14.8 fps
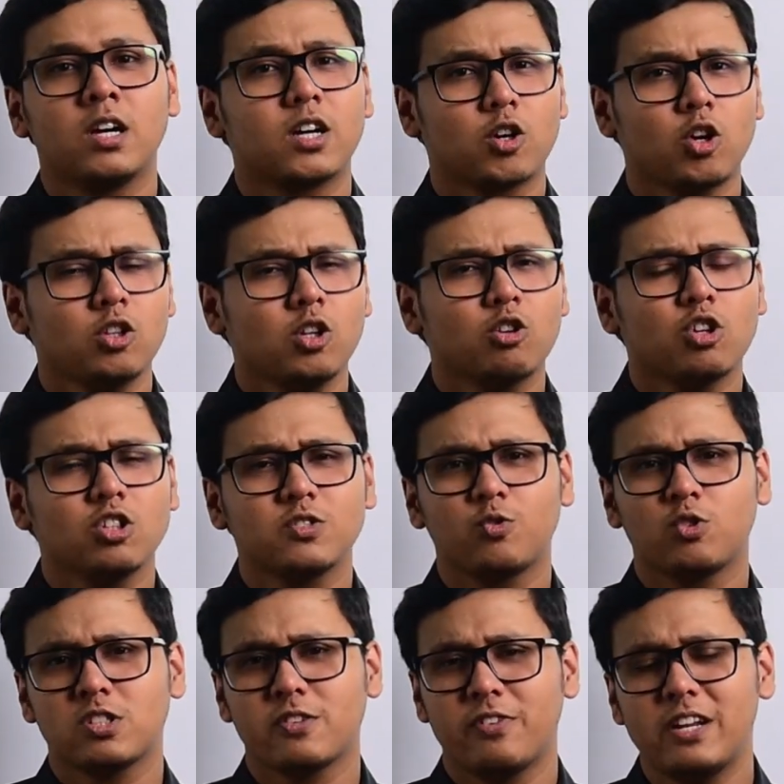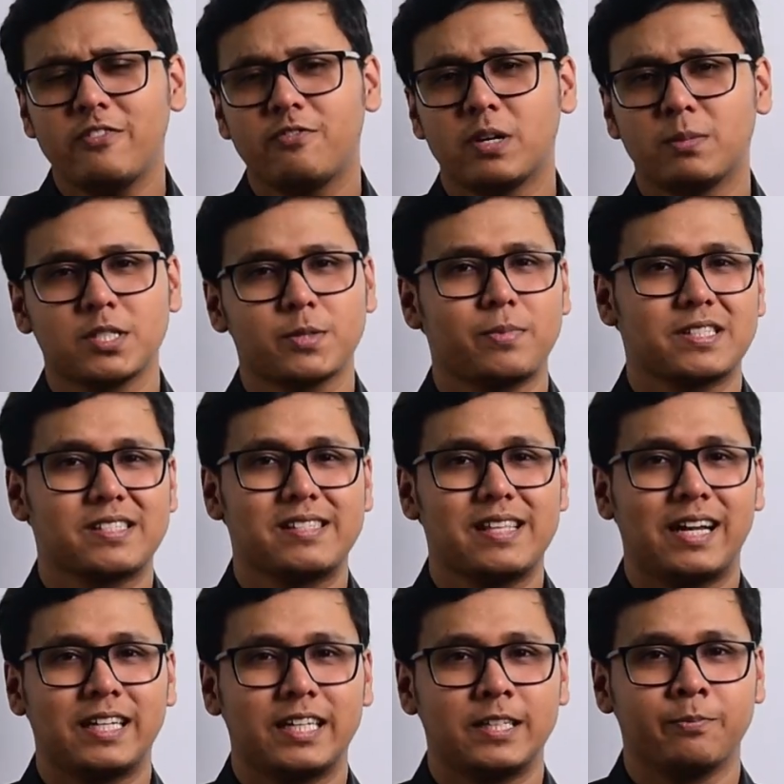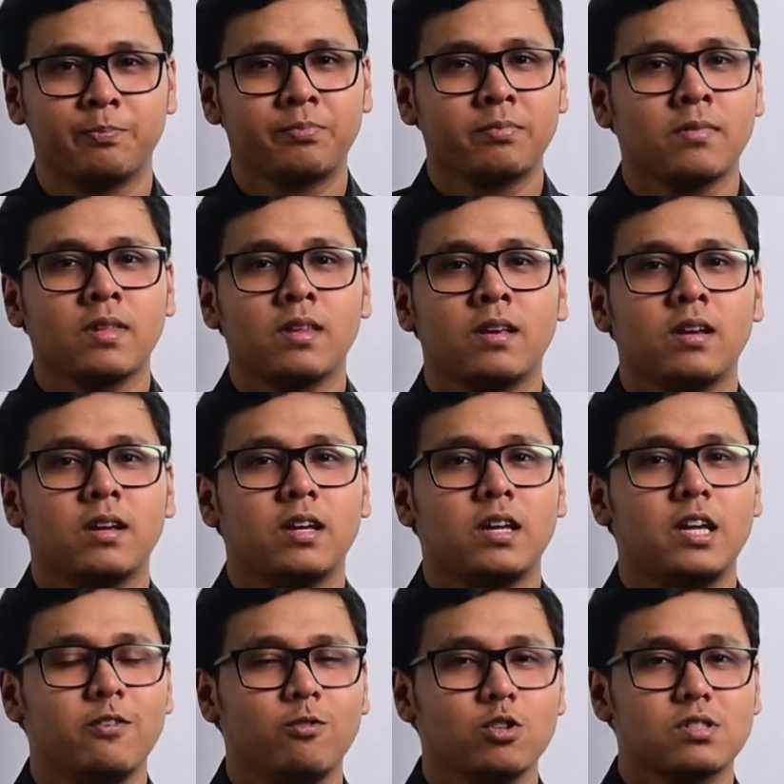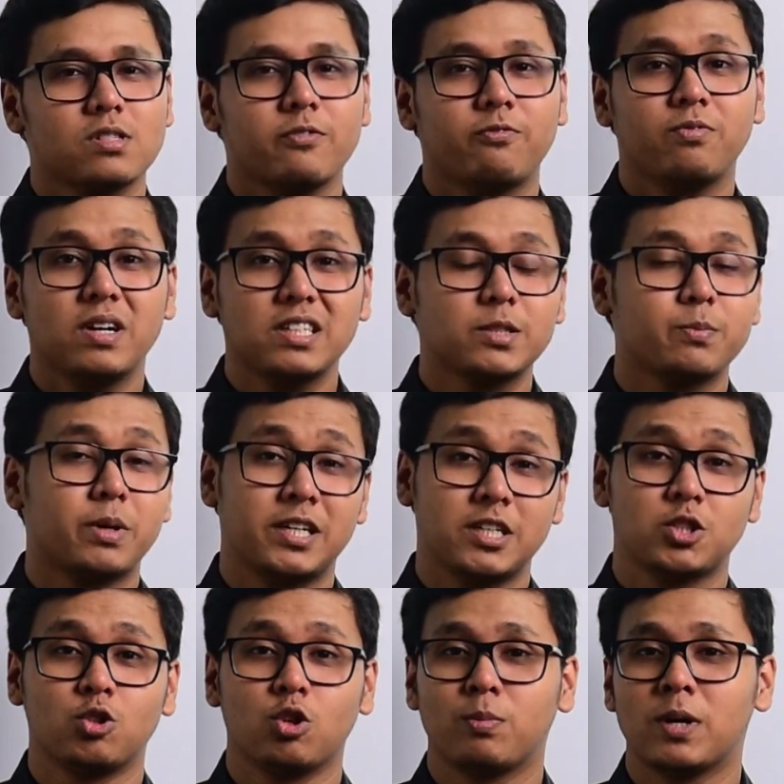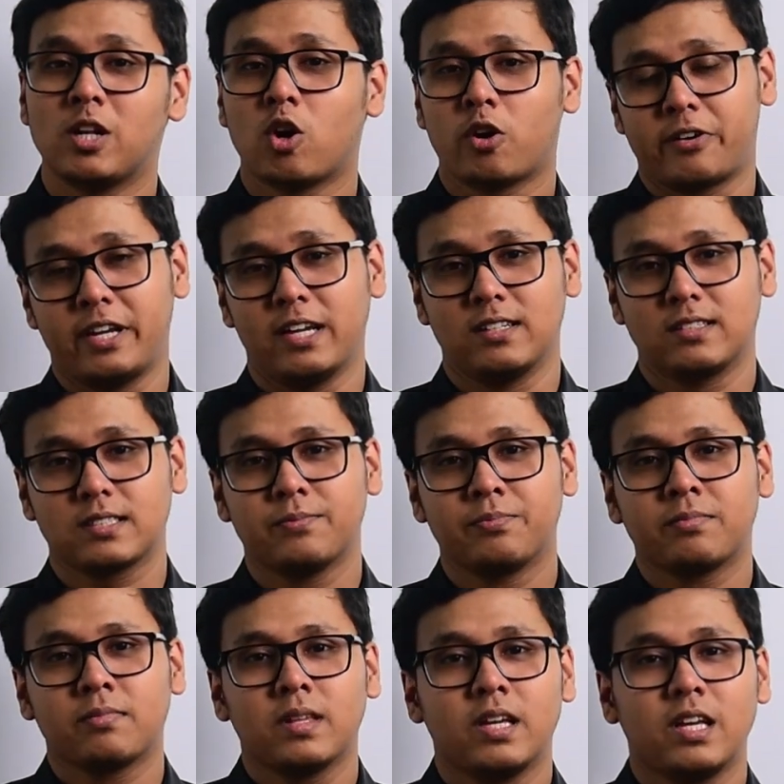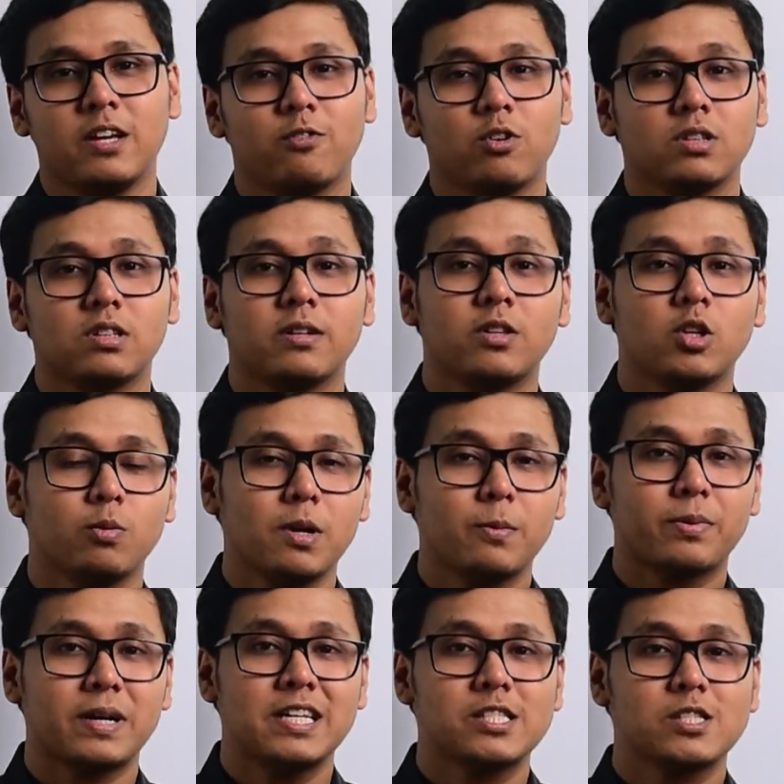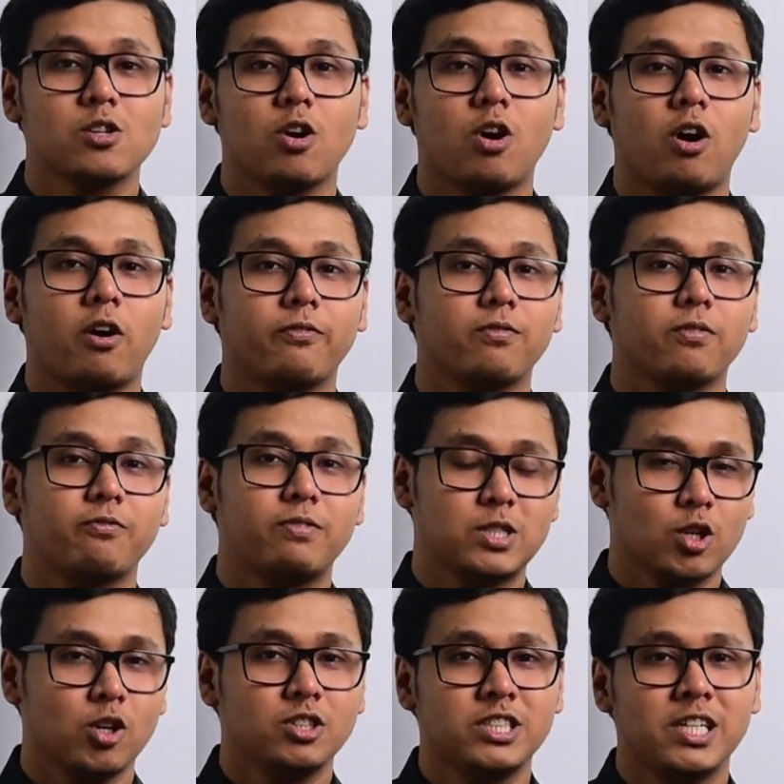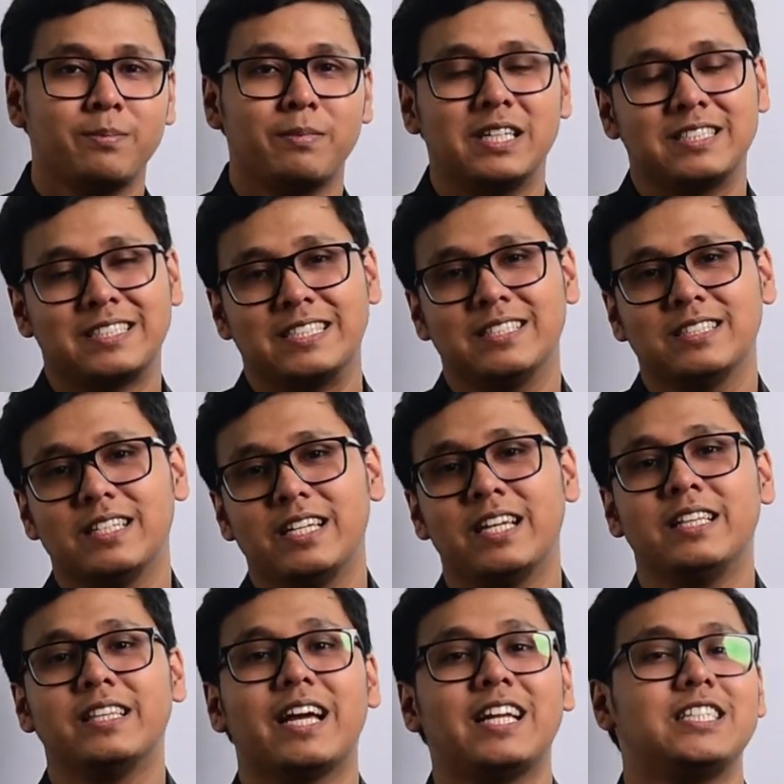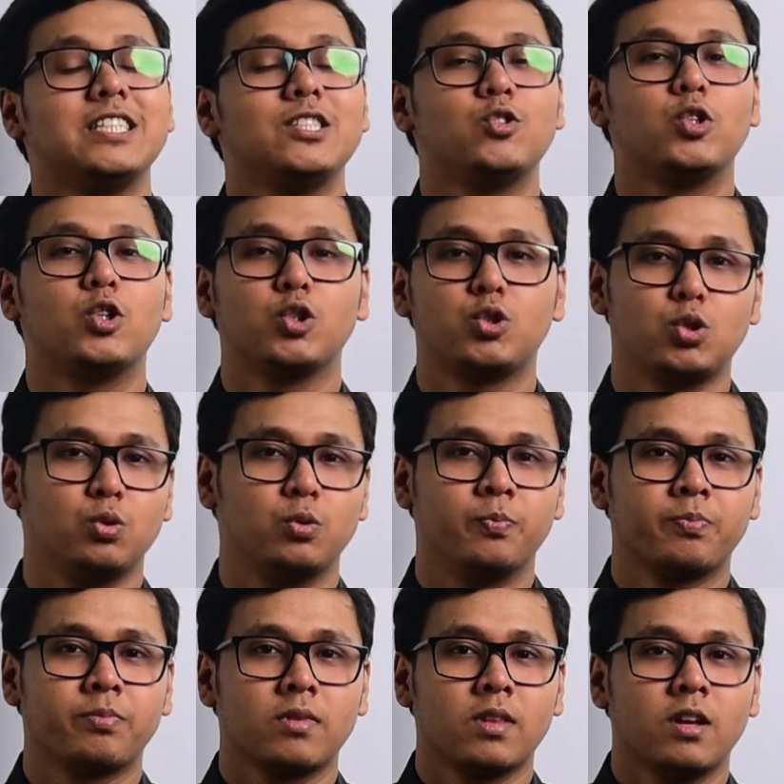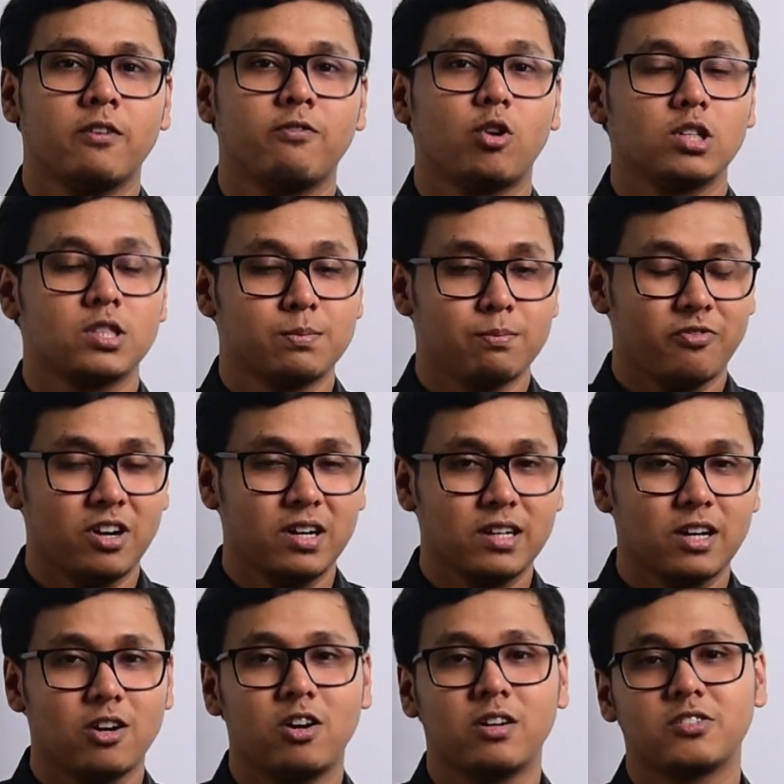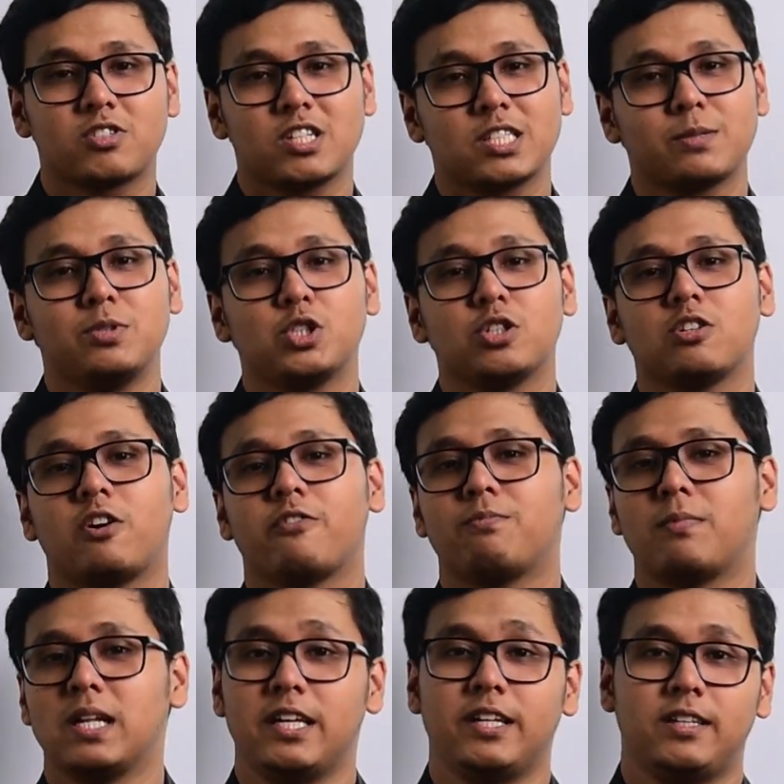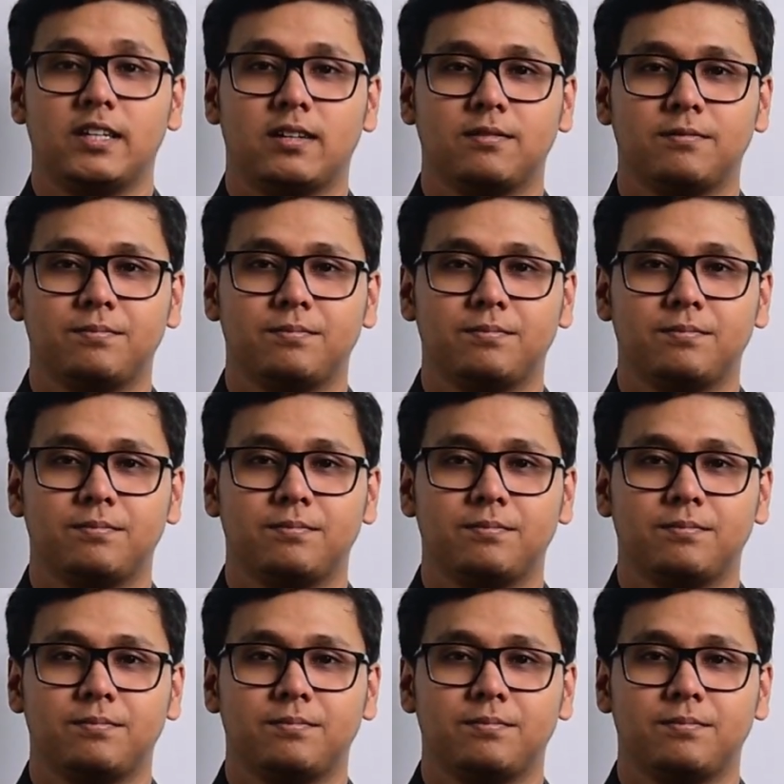Ronald Ross was a very famous personality. He was the first British Nobel laureate. He won the Nobel Prize of Physiology and Medicine in 1902 for his work on transmission of malaria.